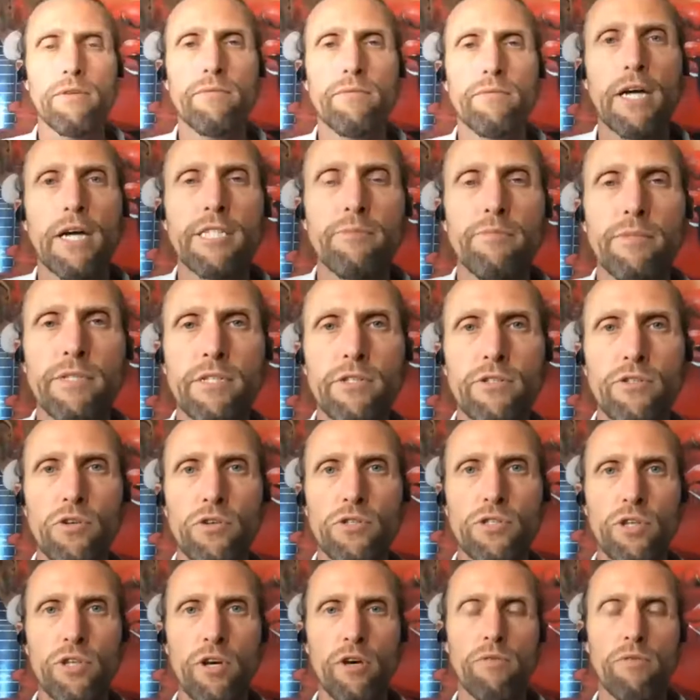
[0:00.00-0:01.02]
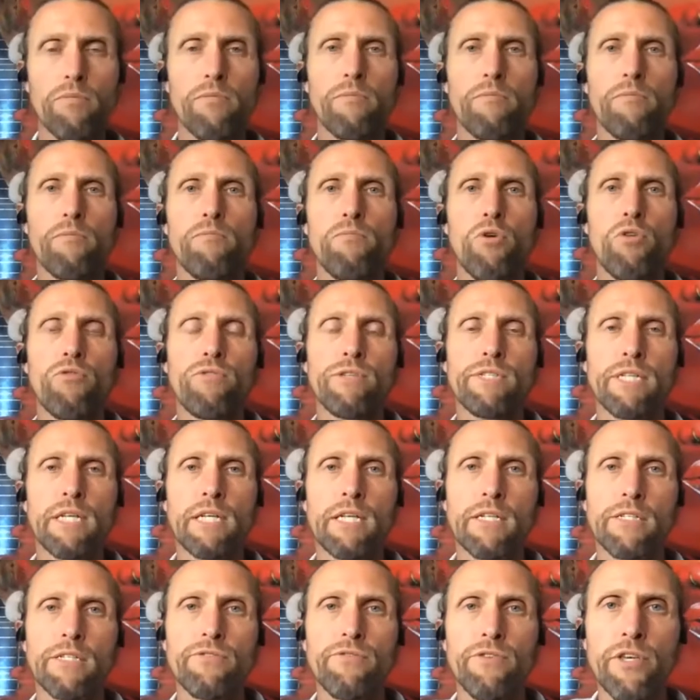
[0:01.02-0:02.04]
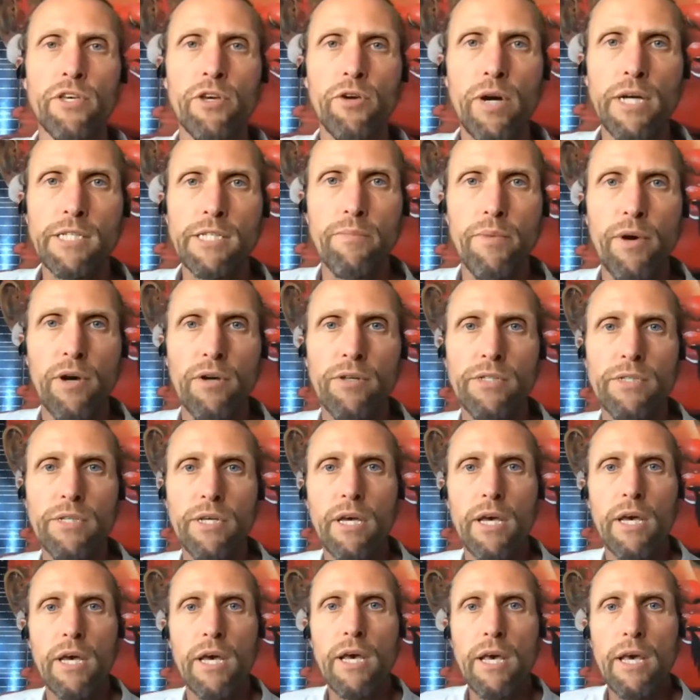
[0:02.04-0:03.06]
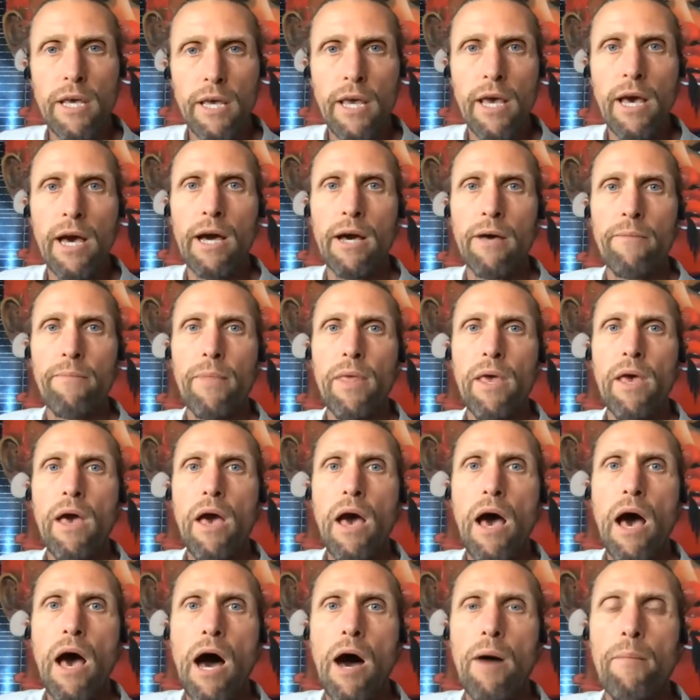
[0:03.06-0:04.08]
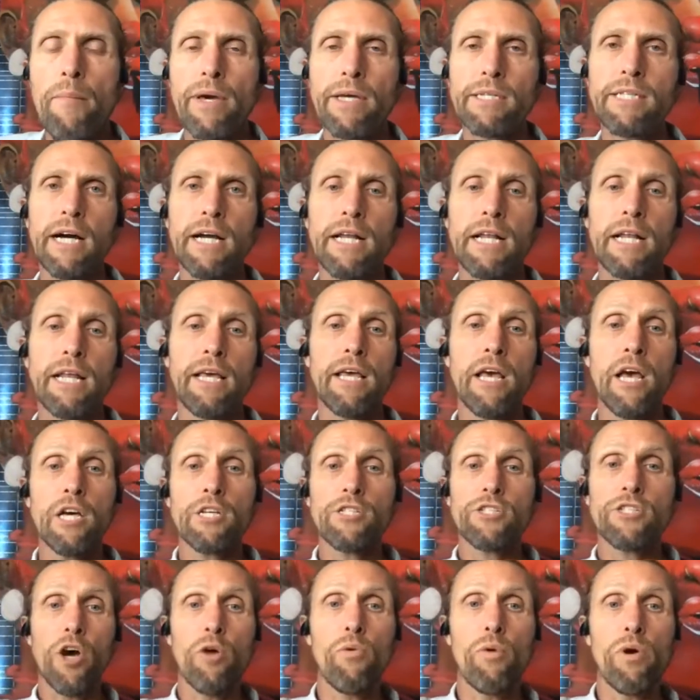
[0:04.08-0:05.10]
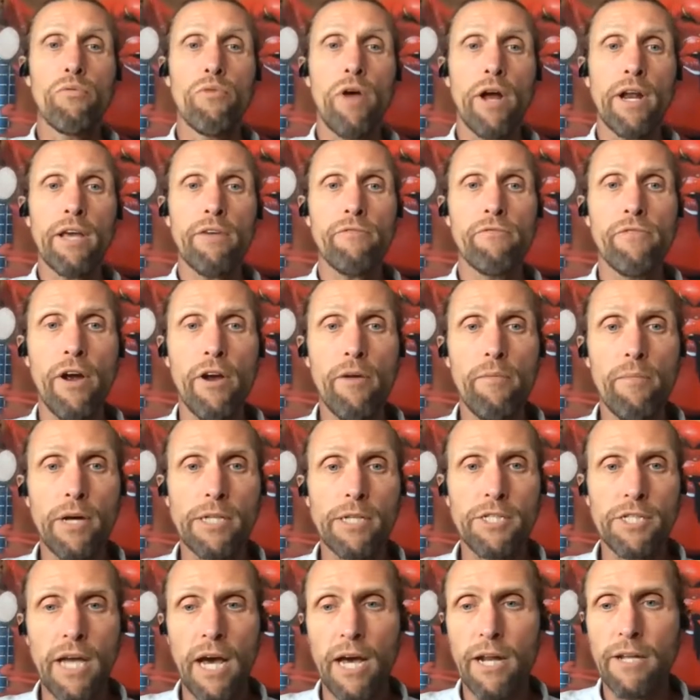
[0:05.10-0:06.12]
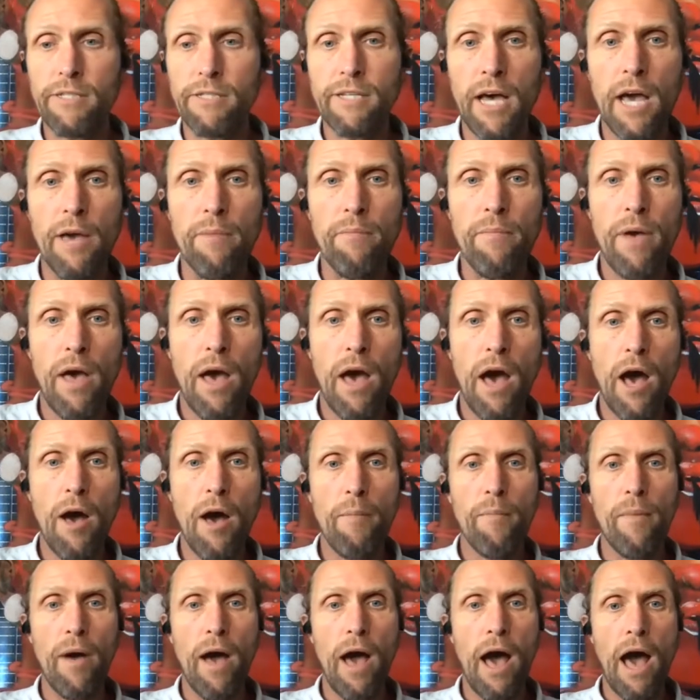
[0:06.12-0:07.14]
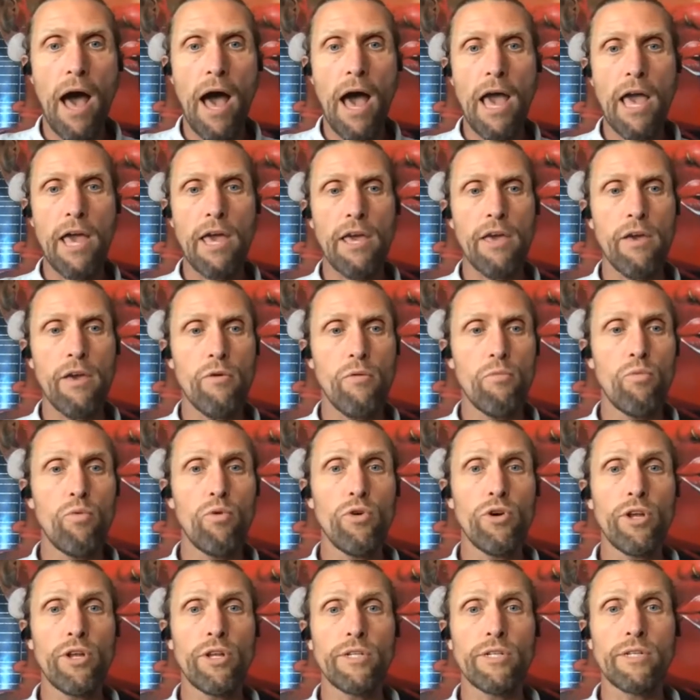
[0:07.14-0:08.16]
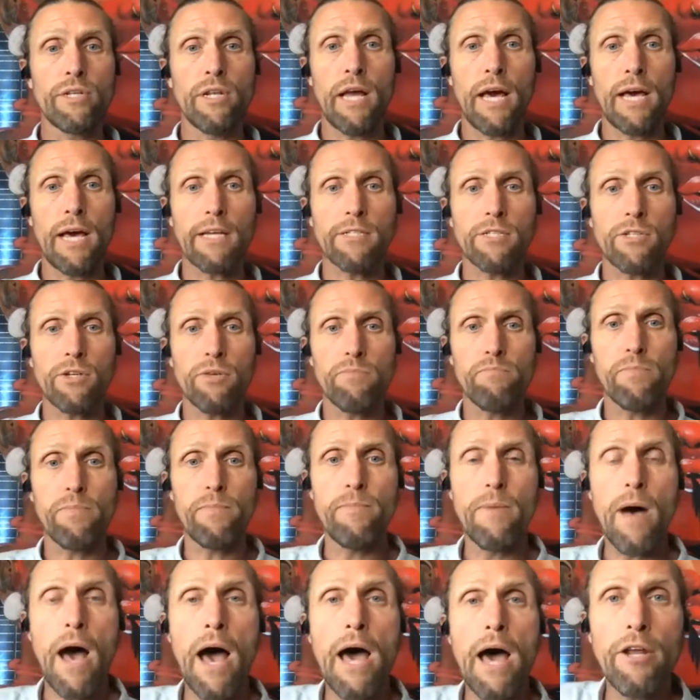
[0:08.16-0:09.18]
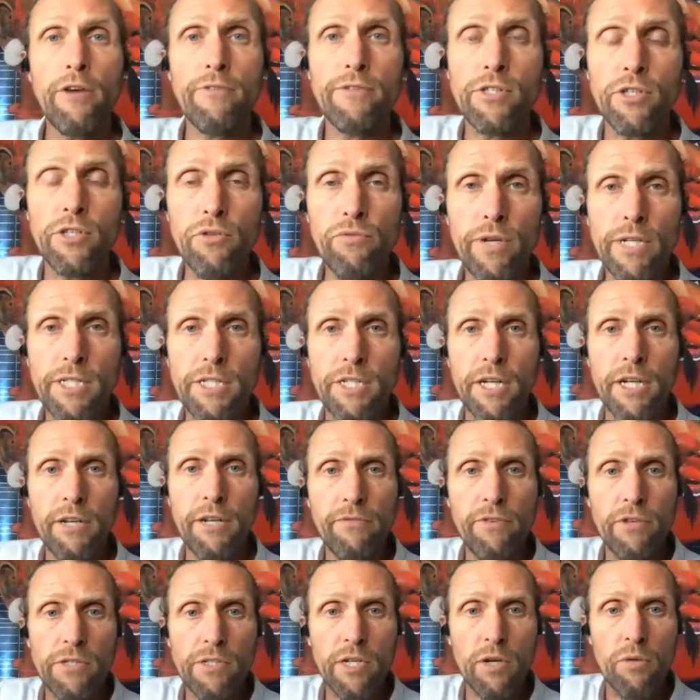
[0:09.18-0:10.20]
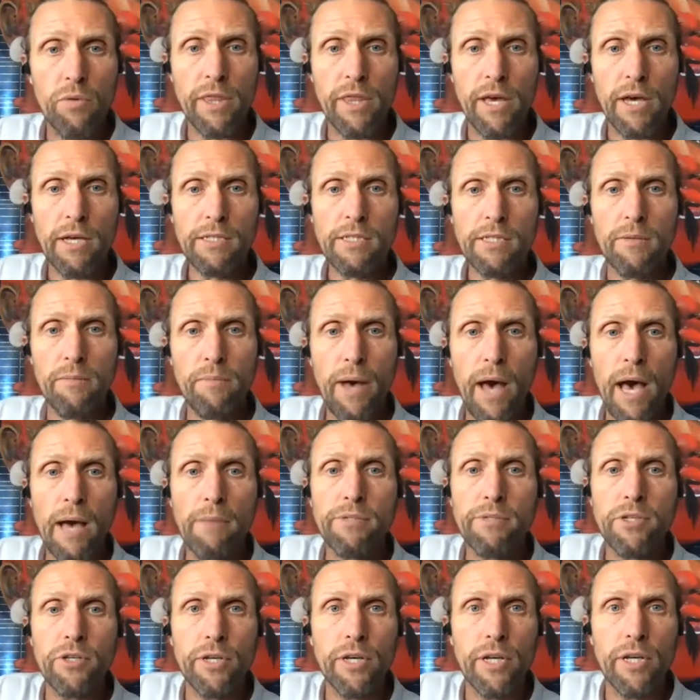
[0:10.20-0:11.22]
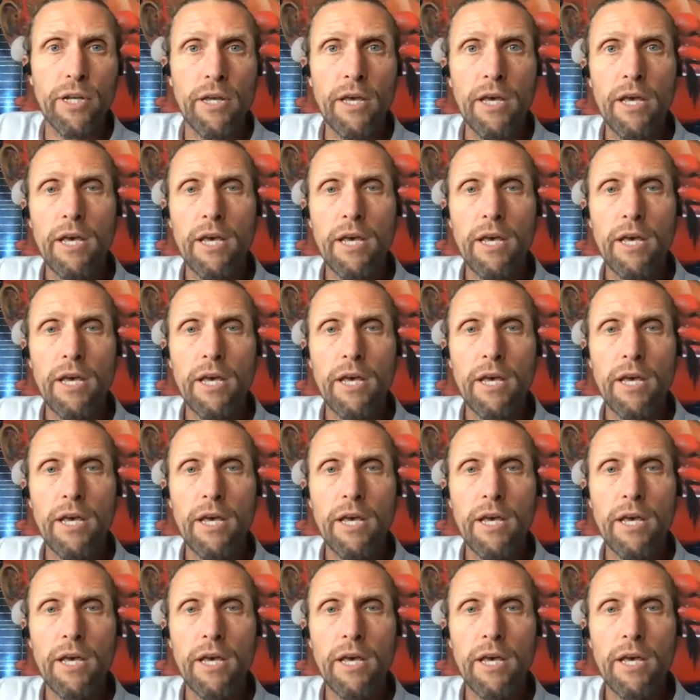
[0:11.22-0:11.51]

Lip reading: customers is also more resilience for you, I suppose. Yeah, yep. Exactly. So we're running very much out of time. I would like to hand over to you, Richard, if you're still with us, and perhaps you can